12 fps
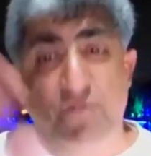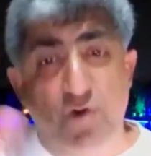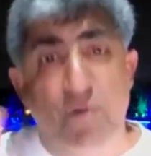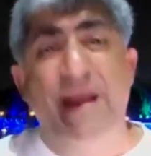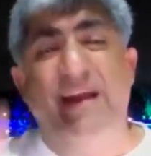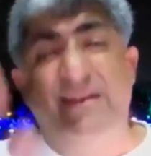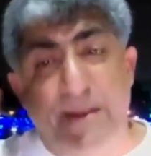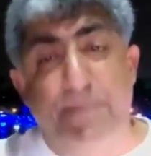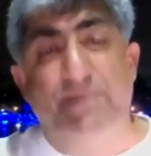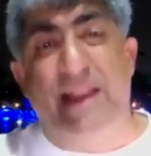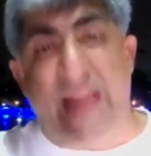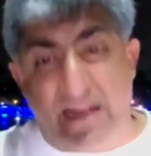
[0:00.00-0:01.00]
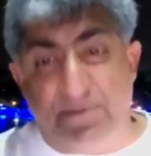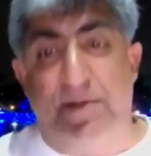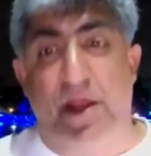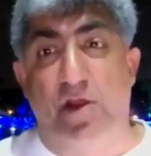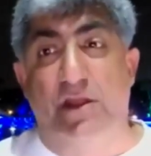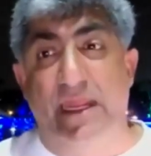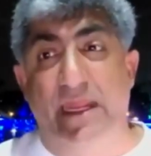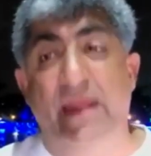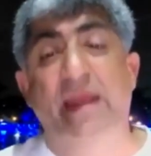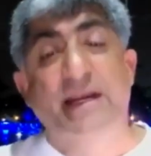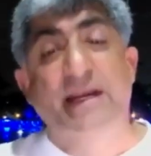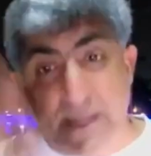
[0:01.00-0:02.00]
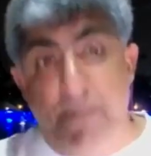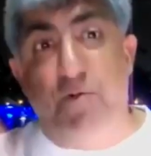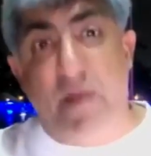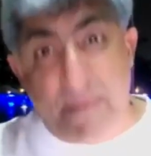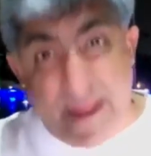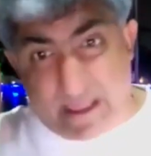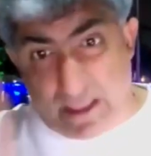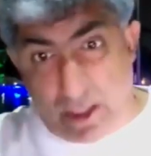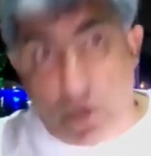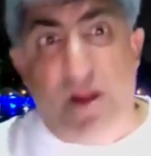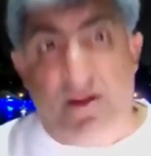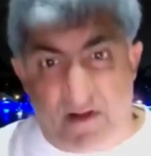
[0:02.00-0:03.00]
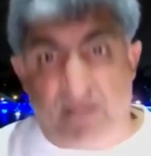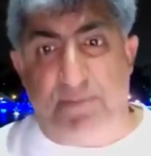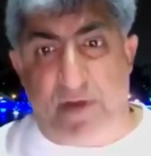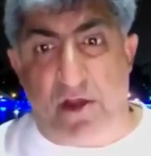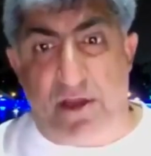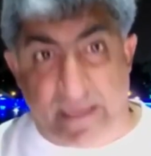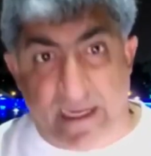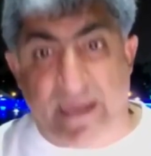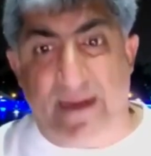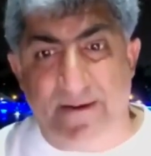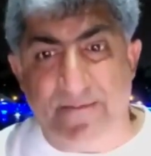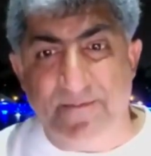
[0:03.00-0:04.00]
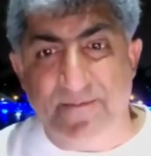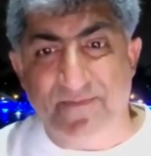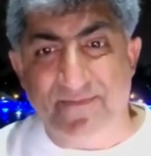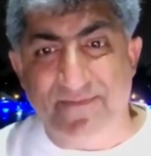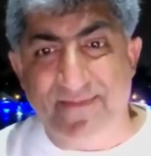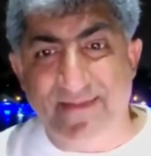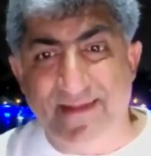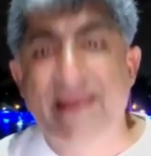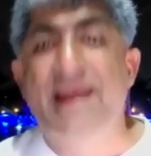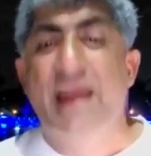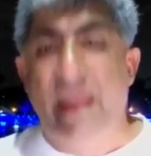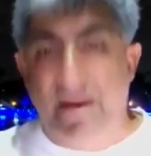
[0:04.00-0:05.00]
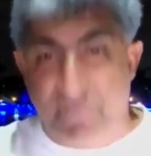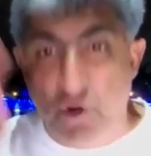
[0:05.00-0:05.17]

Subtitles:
if you make SIP the last priority, SIP will make you his first priority. Mm-hmm. If